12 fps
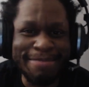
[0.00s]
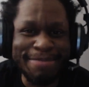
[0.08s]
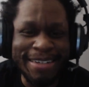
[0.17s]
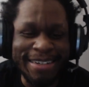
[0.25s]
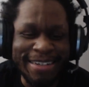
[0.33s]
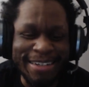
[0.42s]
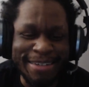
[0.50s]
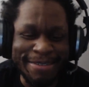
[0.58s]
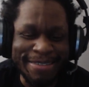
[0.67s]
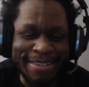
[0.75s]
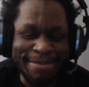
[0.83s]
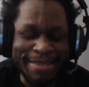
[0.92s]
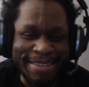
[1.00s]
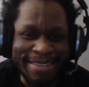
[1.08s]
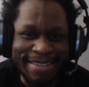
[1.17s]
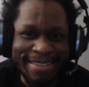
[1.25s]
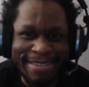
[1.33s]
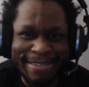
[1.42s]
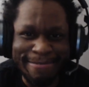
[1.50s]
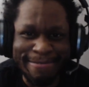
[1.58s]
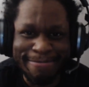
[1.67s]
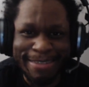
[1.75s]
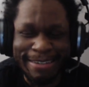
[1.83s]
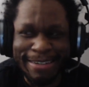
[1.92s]
But I already talked about what's on my list, so
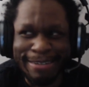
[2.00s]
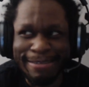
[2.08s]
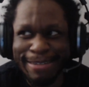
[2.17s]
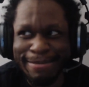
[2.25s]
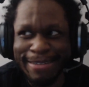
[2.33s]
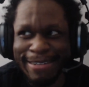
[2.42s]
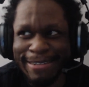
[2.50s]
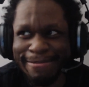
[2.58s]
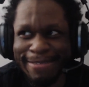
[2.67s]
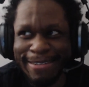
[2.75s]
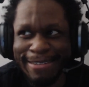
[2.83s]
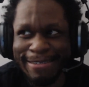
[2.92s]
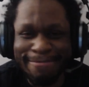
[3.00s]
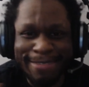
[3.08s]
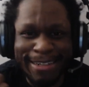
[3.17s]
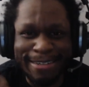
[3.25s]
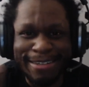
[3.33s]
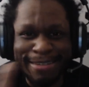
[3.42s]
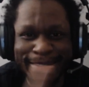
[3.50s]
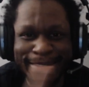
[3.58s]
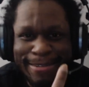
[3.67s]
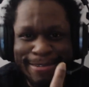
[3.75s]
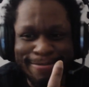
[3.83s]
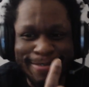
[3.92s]
we already know what's coming out. So Dragon's Dogma
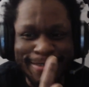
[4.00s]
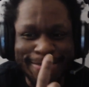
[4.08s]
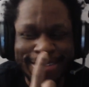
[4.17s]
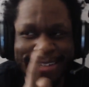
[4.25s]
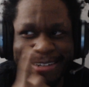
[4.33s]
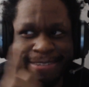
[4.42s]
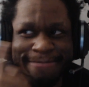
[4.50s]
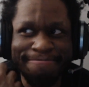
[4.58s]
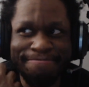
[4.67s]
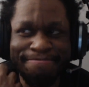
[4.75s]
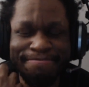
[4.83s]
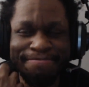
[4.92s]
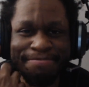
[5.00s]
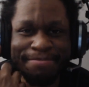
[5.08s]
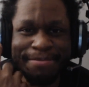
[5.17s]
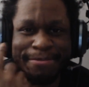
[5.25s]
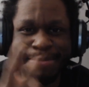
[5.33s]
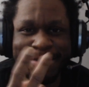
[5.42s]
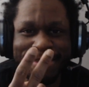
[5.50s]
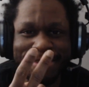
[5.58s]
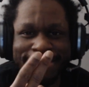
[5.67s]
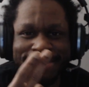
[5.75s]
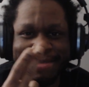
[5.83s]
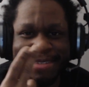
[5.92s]
2, look for that.
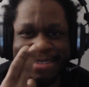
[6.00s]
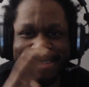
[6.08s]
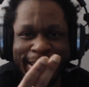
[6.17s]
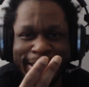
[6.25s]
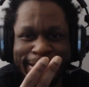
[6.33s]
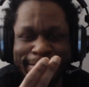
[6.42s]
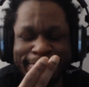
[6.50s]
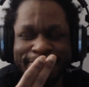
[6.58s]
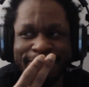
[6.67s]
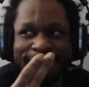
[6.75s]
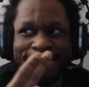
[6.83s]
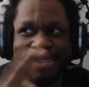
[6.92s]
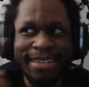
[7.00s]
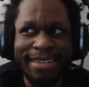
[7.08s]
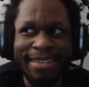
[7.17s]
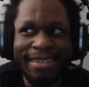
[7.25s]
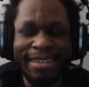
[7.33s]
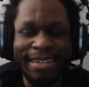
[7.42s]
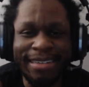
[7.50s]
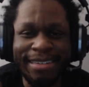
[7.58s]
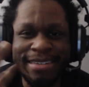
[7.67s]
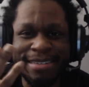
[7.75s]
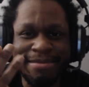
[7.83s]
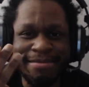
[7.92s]
Rebirth is now, and
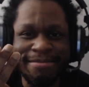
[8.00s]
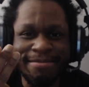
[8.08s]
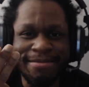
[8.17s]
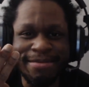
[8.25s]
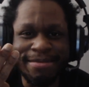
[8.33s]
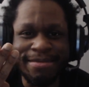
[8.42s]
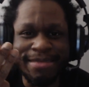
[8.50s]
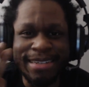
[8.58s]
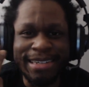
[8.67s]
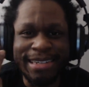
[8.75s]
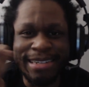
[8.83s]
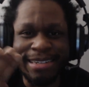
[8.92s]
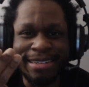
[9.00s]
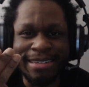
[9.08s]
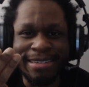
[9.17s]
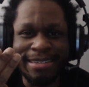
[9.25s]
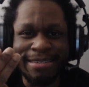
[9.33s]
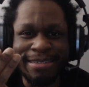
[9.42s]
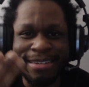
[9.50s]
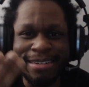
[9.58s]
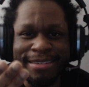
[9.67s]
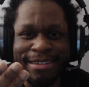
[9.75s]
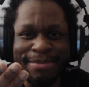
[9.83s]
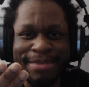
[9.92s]
then
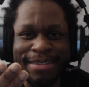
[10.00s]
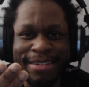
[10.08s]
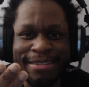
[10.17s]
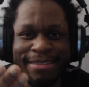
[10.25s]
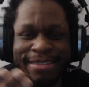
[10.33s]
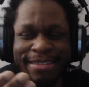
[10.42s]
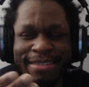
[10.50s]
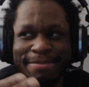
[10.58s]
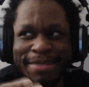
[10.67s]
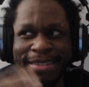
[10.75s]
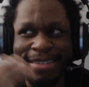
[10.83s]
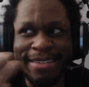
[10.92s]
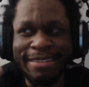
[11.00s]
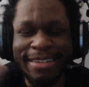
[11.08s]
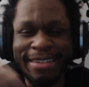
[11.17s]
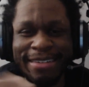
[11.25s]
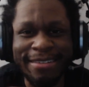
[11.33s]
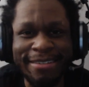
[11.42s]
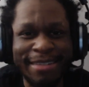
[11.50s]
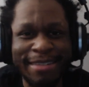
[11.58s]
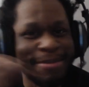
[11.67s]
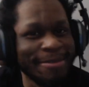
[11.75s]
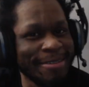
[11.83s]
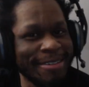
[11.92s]
Dragon's Dogma Dark Arisen, because I'd like to get through that
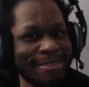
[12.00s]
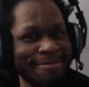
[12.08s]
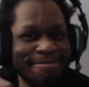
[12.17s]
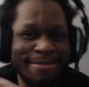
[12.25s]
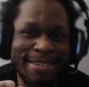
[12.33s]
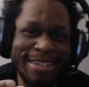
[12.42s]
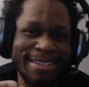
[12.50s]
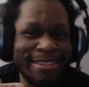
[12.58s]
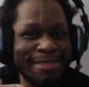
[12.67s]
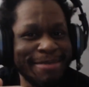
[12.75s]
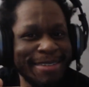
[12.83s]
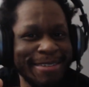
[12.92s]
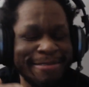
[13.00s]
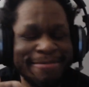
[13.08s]
before Dragon's Dogma 2.